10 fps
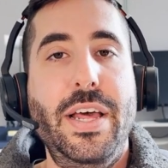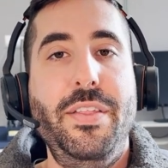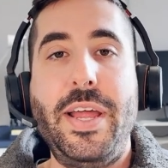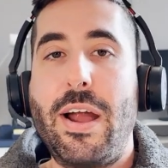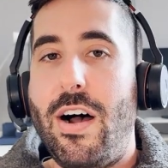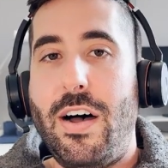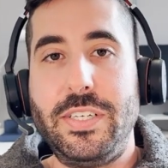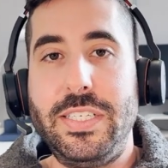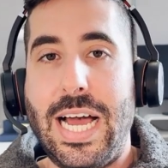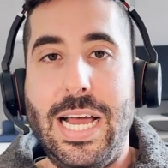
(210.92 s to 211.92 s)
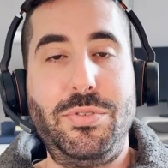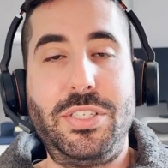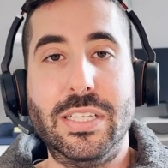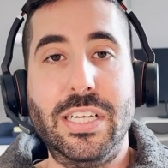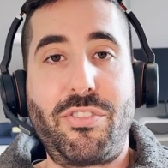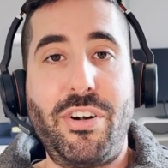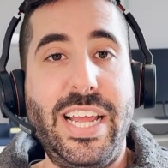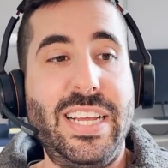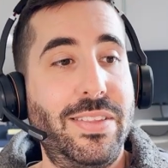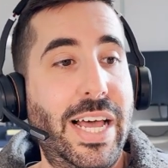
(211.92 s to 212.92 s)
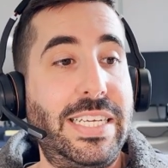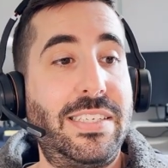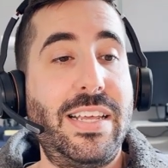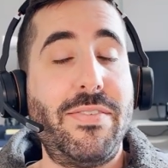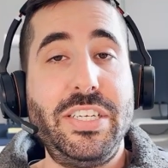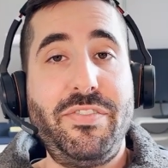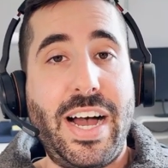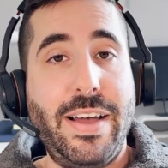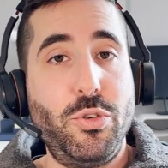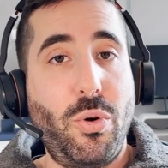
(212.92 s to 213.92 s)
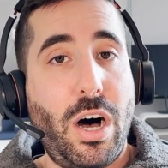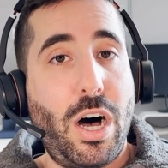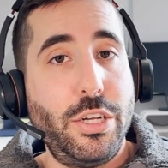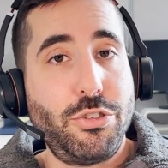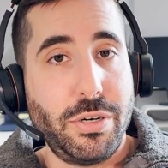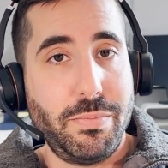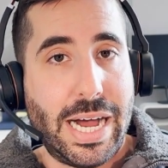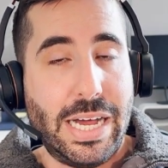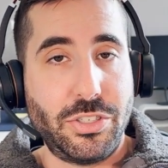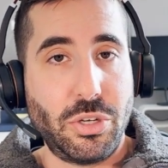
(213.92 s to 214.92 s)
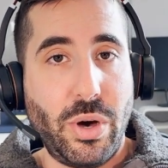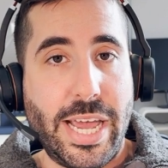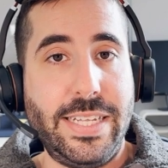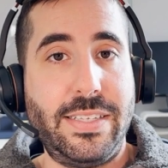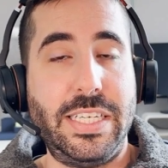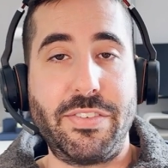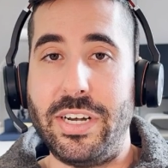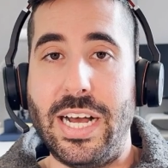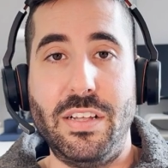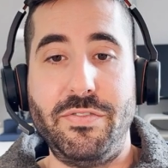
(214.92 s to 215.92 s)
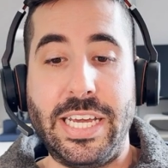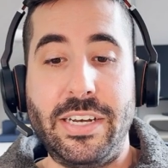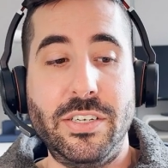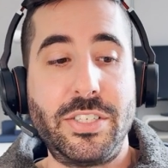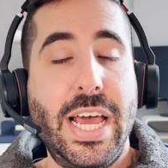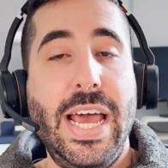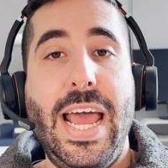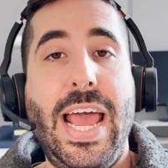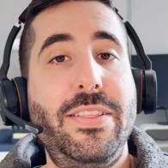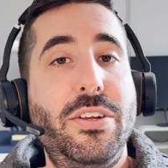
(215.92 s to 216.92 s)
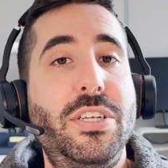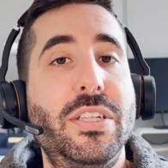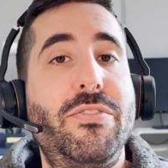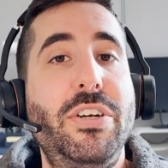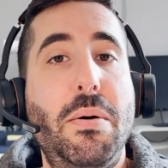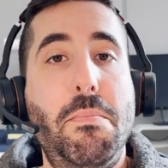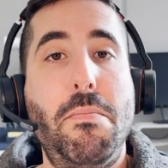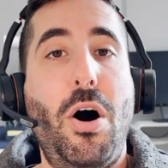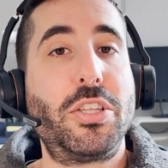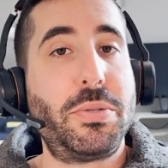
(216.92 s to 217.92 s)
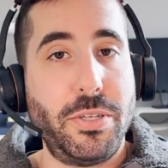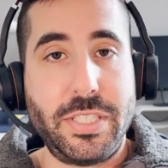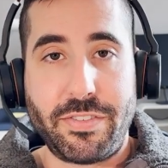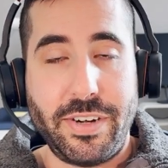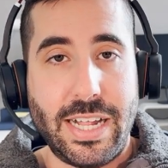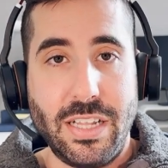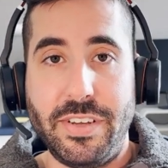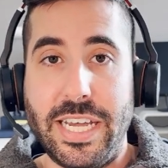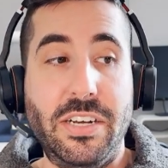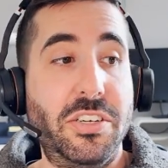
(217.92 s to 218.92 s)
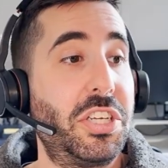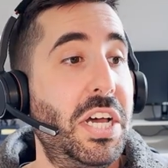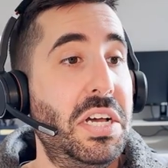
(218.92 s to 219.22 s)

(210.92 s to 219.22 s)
they're oftentimes delivering like 75 to 100 miles away to different elevators, and they're delivering to multiple different elevators.